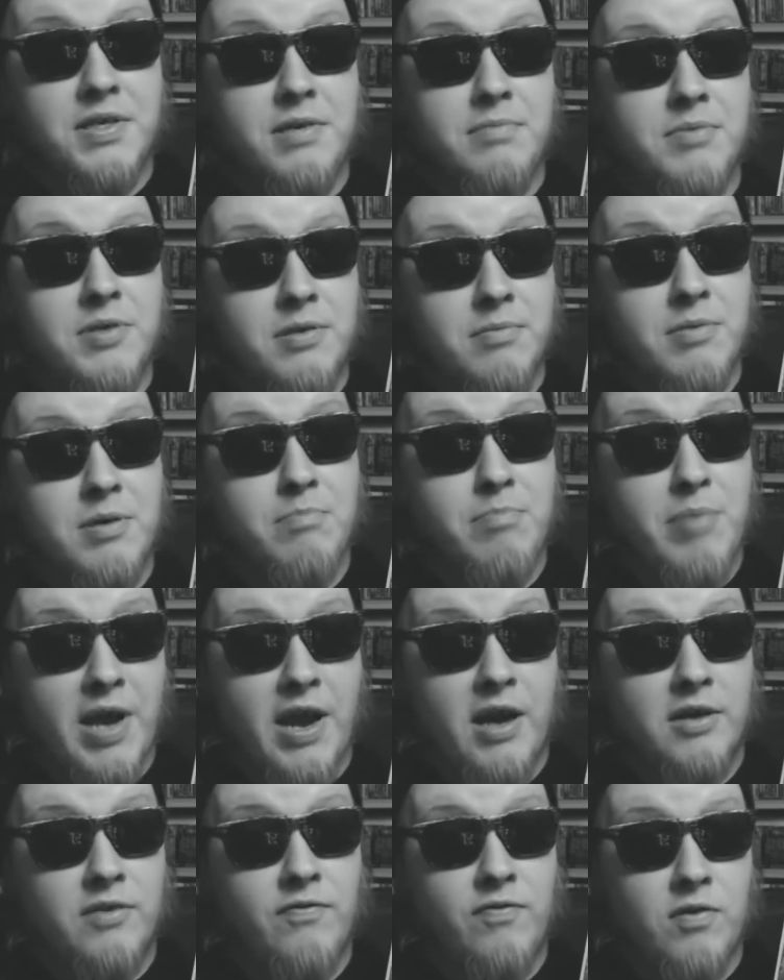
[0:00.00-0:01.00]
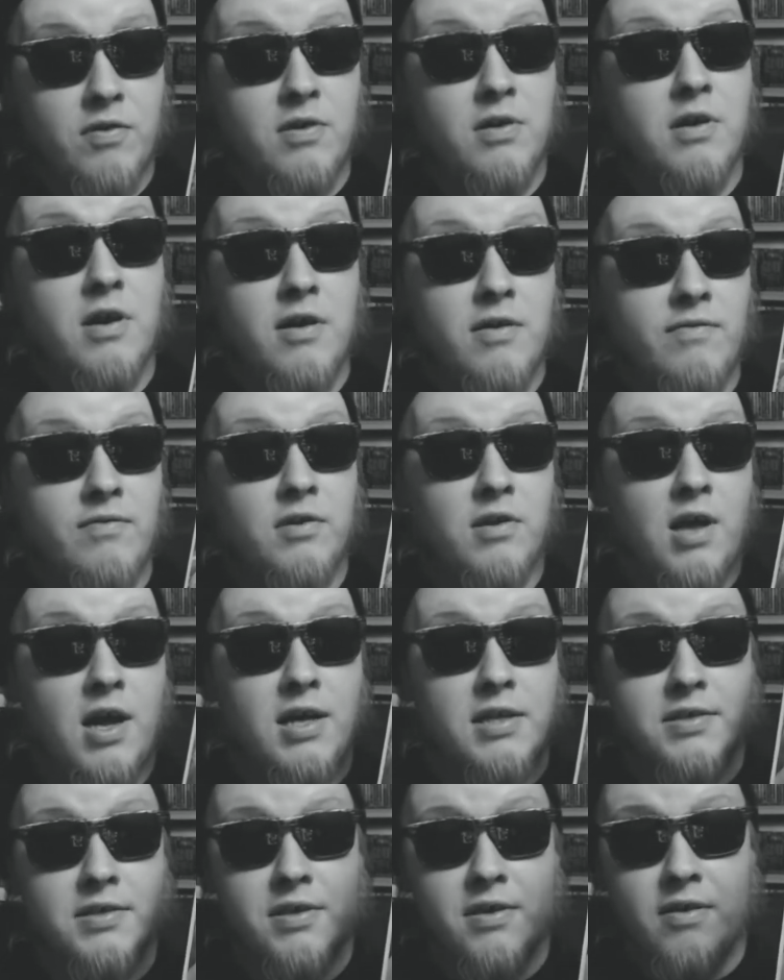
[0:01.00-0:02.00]
to be packed full of
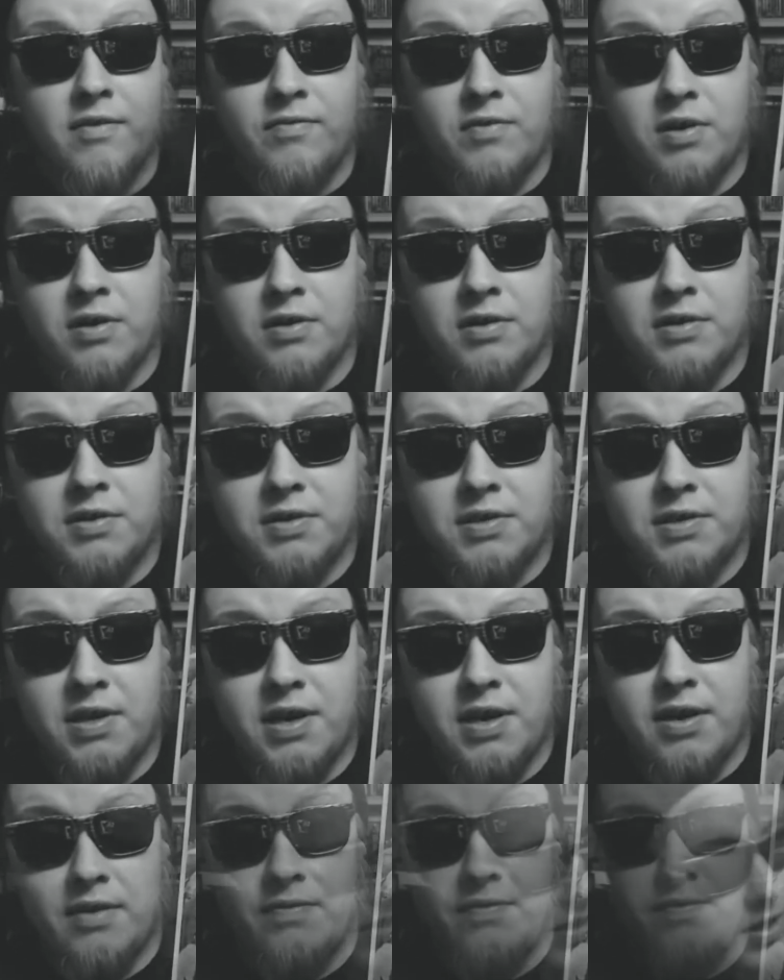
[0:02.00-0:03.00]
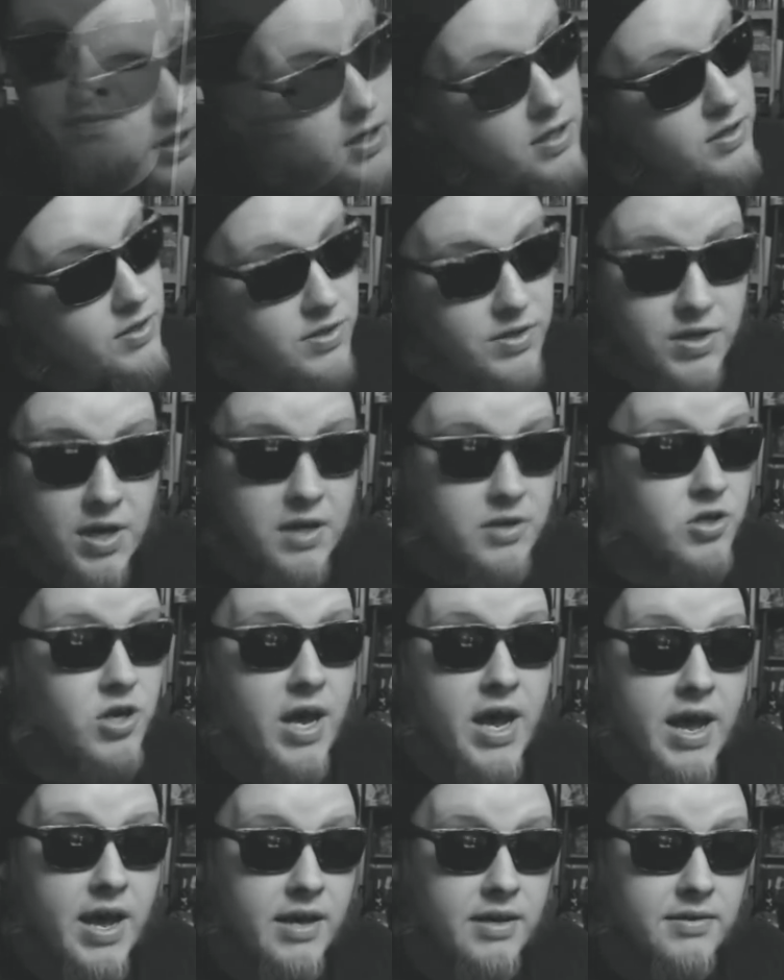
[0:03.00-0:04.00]
lots of good stuff. Such
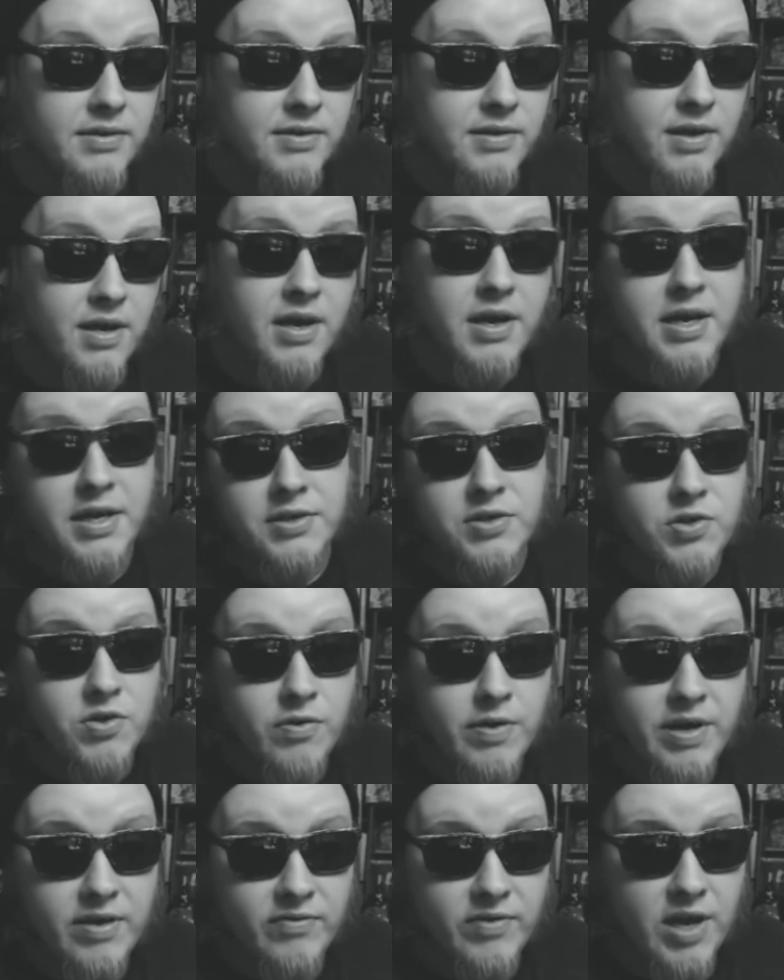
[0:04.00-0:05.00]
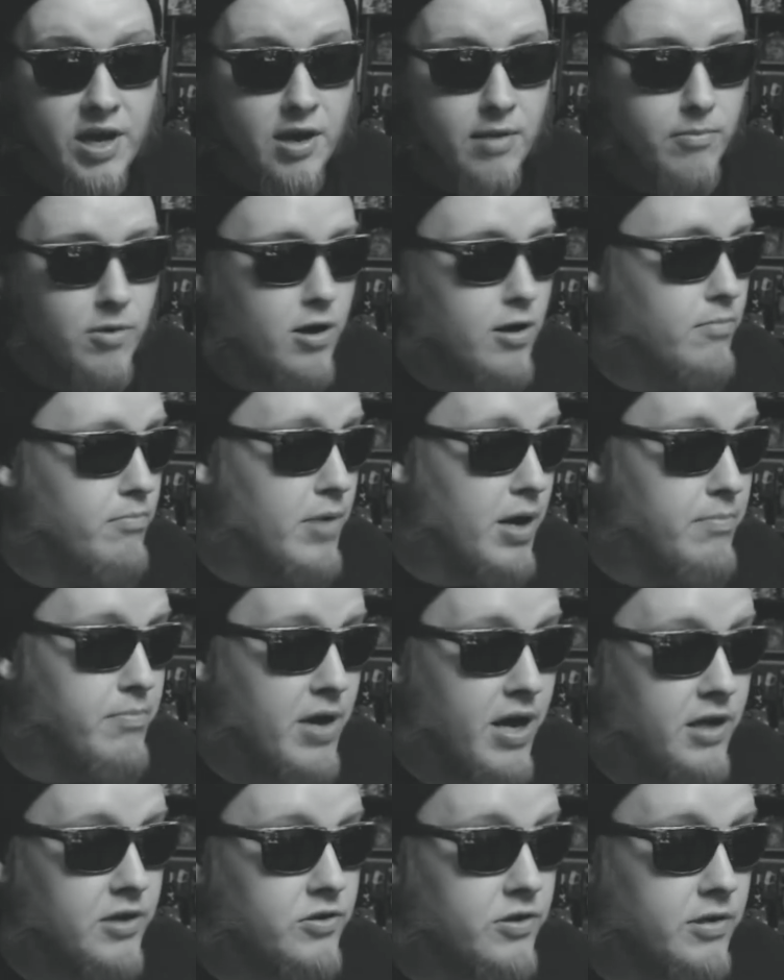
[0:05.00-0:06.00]
as A History of Gamera by
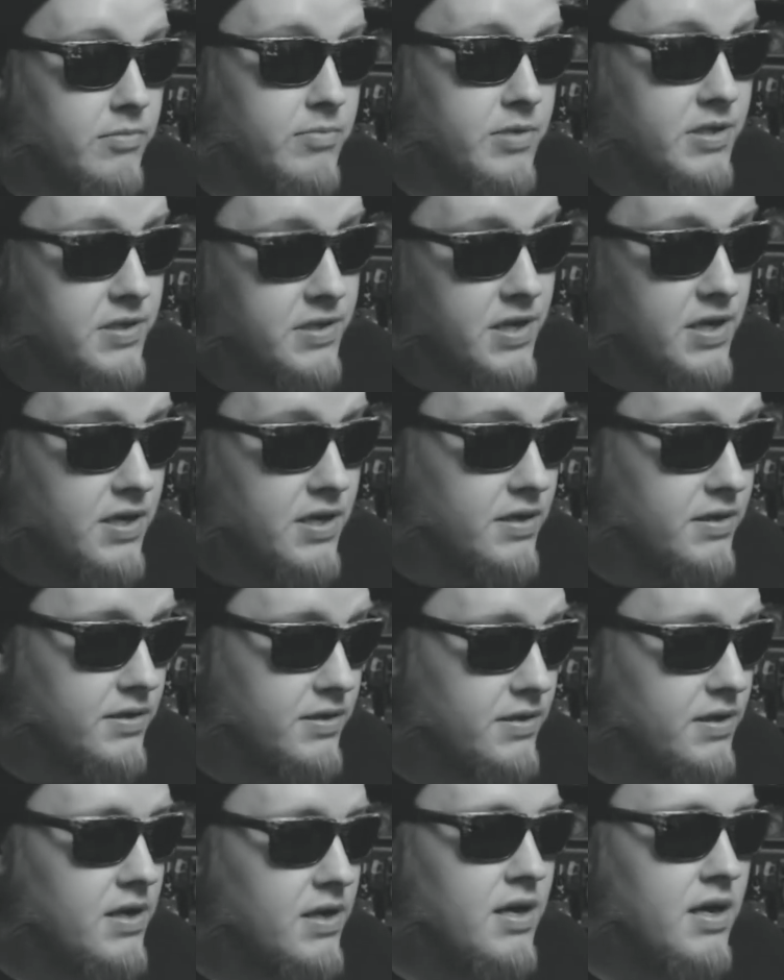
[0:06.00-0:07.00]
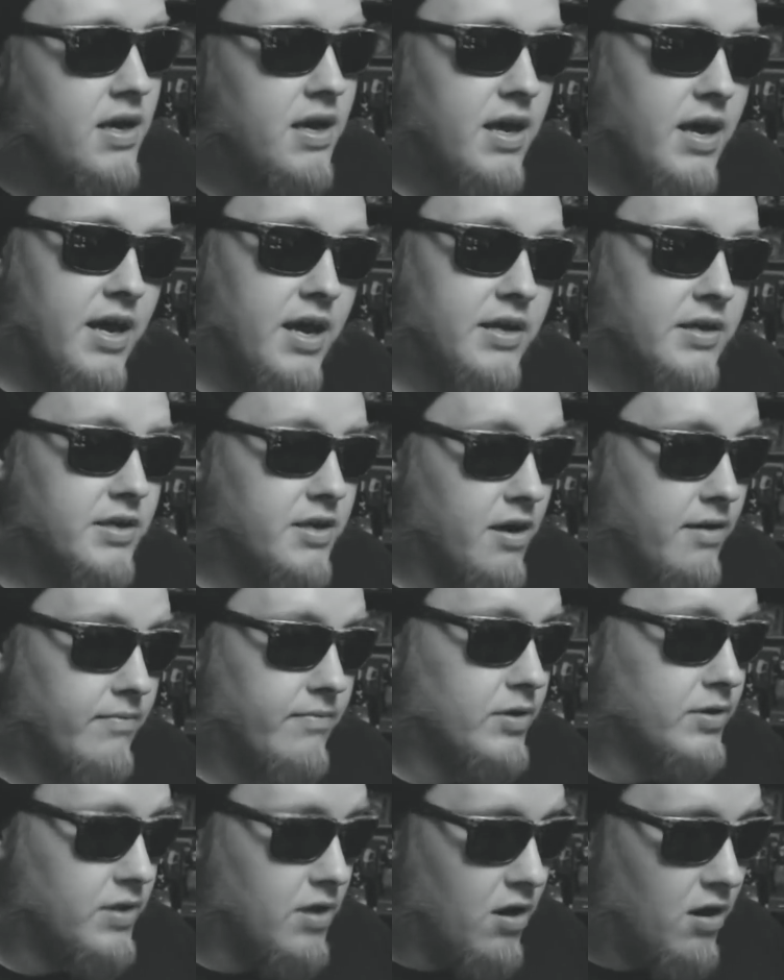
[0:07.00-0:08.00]
Patrick Macias. It
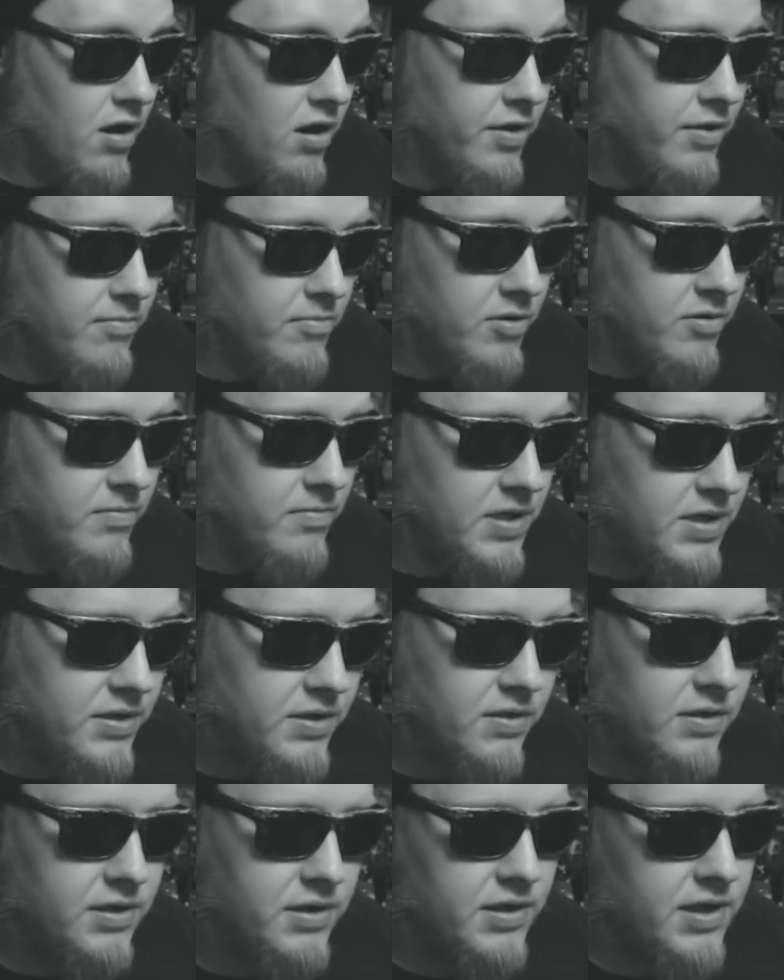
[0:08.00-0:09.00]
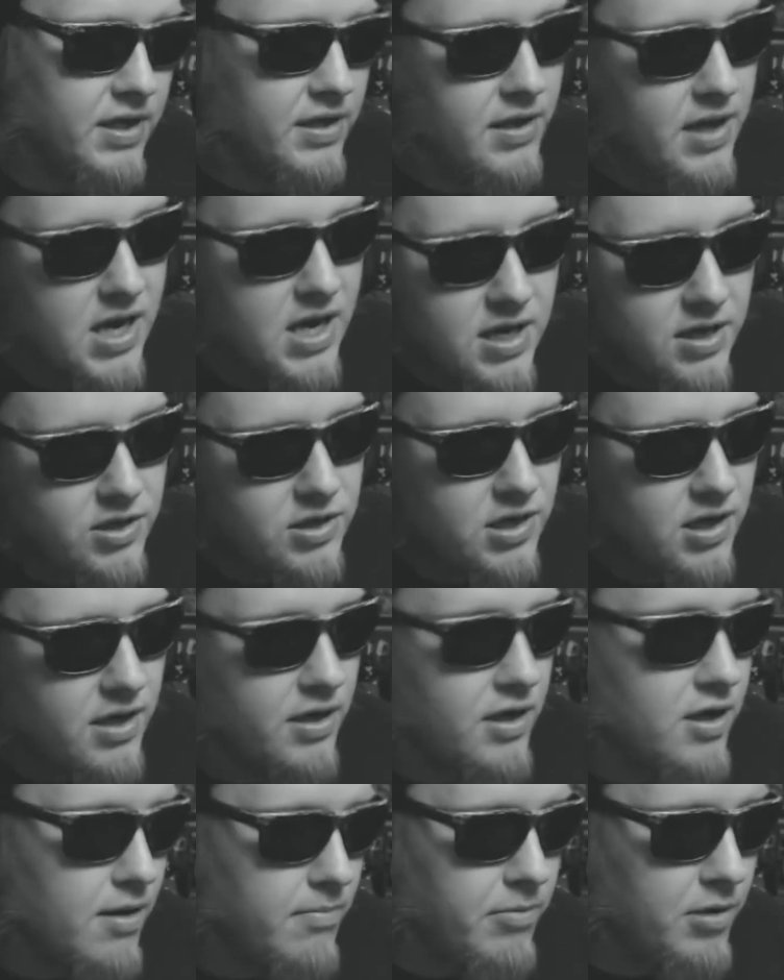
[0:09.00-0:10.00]
covers all the movies. Looks like they each get a
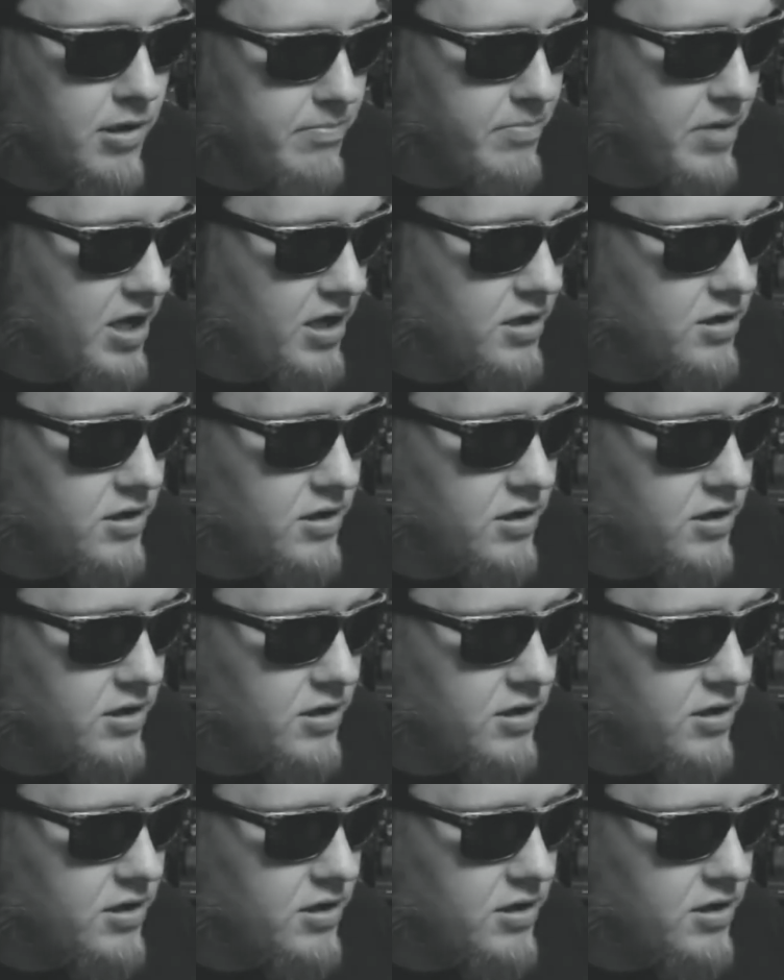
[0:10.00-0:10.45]
couple of pages